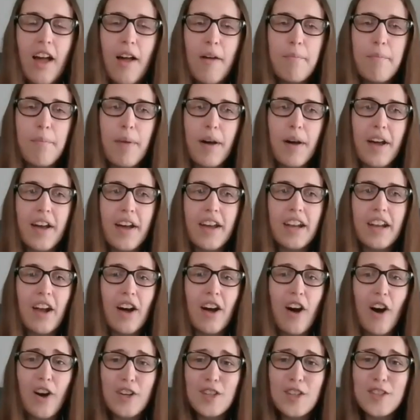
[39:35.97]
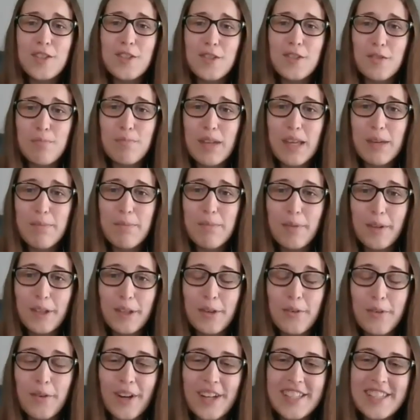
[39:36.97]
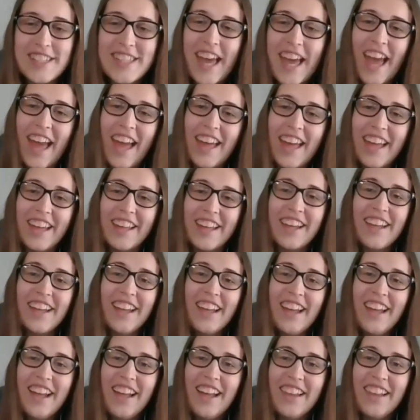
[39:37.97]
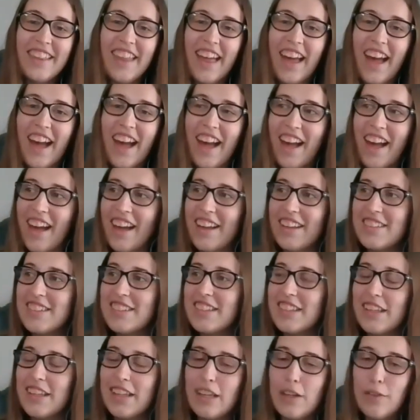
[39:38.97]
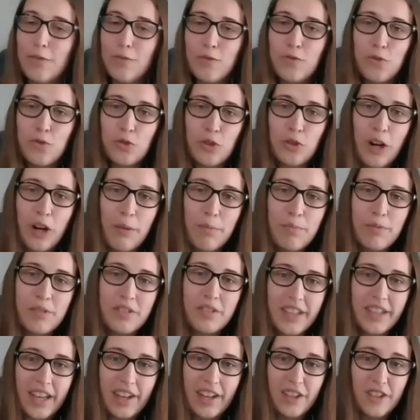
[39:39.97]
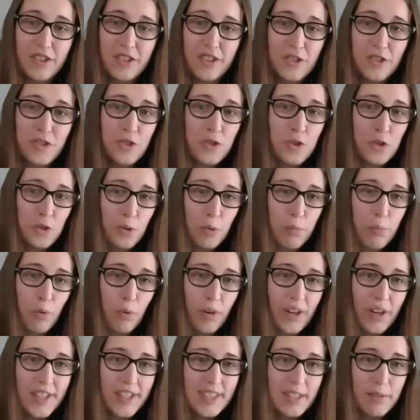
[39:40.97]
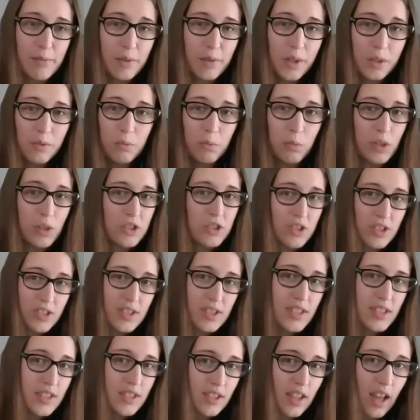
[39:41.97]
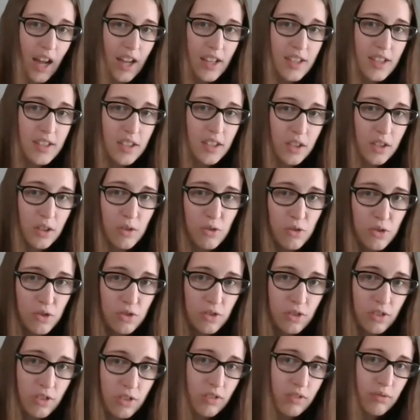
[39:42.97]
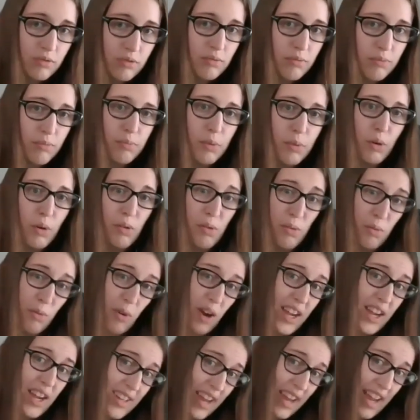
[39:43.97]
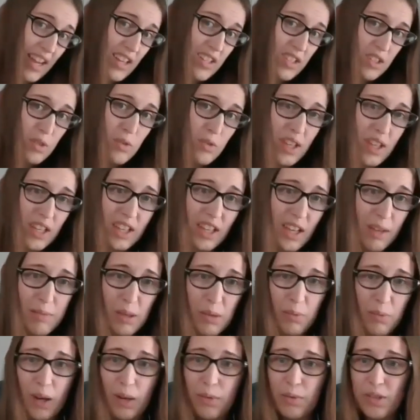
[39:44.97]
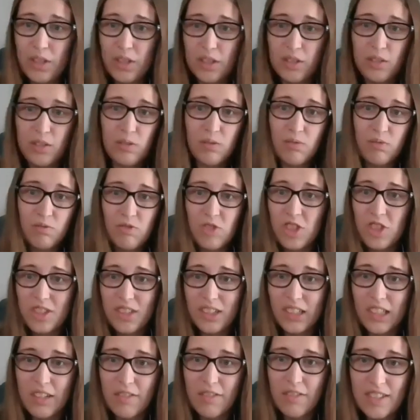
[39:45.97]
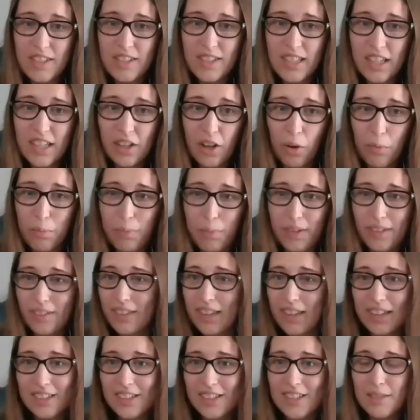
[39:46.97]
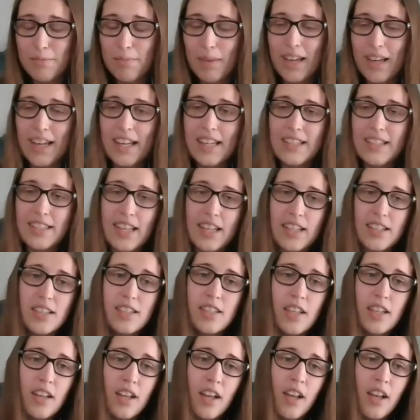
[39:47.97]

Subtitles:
But also the people who are saying that if Trump dares to appoint someone, which is his constitutional both right and duty, I mean, why would you just leave the seat open? That doesn't make any sense.